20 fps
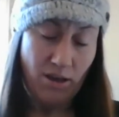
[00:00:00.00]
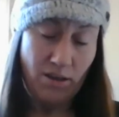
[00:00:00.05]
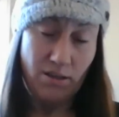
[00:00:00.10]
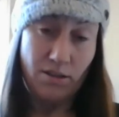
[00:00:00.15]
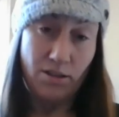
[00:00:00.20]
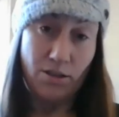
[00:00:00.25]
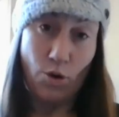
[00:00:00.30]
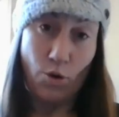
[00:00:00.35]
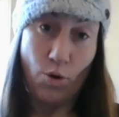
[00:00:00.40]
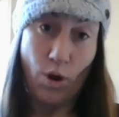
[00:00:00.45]

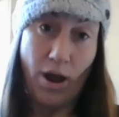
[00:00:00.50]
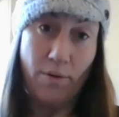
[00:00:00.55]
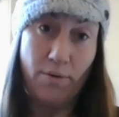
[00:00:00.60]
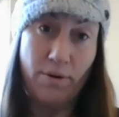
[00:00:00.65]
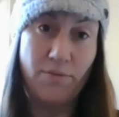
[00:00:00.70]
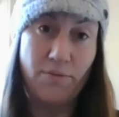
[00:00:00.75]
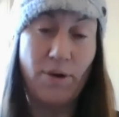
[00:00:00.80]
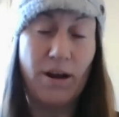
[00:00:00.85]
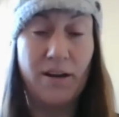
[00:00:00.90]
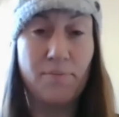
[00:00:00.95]
So I
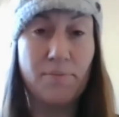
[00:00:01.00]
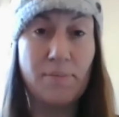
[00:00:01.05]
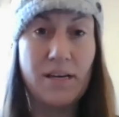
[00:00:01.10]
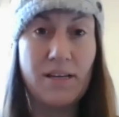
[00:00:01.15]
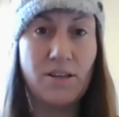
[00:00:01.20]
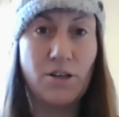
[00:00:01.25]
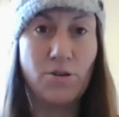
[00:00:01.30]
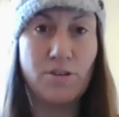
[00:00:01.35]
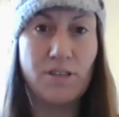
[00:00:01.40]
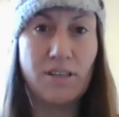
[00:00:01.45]
would
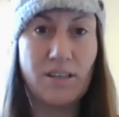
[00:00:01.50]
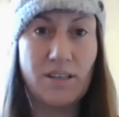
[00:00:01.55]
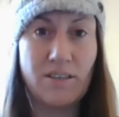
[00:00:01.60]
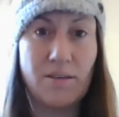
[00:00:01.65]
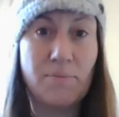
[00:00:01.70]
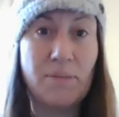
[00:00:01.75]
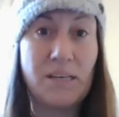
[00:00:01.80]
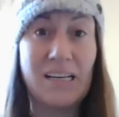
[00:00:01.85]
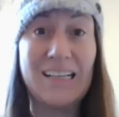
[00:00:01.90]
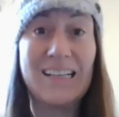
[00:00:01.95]
recommend using
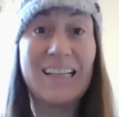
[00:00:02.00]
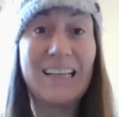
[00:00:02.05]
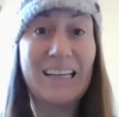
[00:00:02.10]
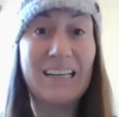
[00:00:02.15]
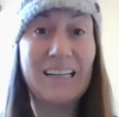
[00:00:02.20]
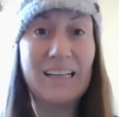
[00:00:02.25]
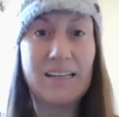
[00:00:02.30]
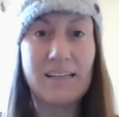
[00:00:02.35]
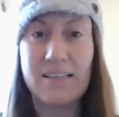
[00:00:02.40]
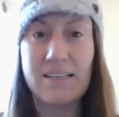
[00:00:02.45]
something
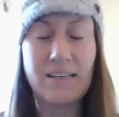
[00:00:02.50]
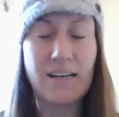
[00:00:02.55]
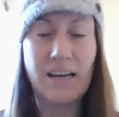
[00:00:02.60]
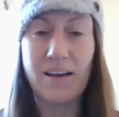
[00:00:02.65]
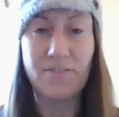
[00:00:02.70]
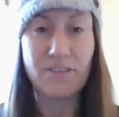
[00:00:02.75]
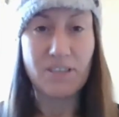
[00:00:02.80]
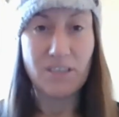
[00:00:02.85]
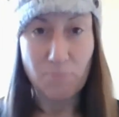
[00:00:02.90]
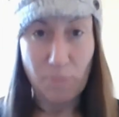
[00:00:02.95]
clean that doesn't
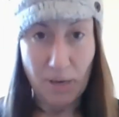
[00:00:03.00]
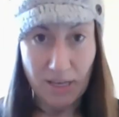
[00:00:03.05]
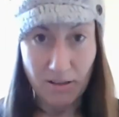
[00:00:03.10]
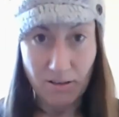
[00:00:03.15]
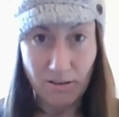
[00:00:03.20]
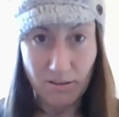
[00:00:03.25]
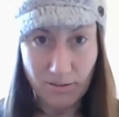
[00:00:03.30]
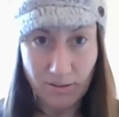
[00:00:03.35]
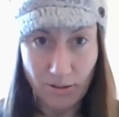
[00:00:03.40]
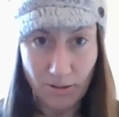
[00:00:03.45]
have a
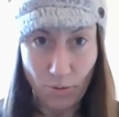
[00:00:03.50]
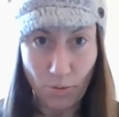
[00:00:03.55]
smell,